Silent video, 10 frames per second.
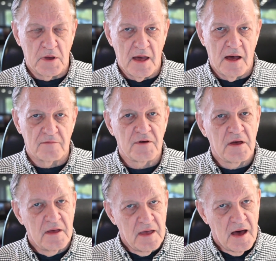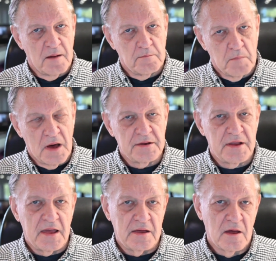have on
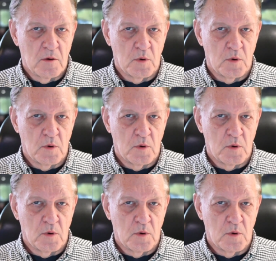Monday,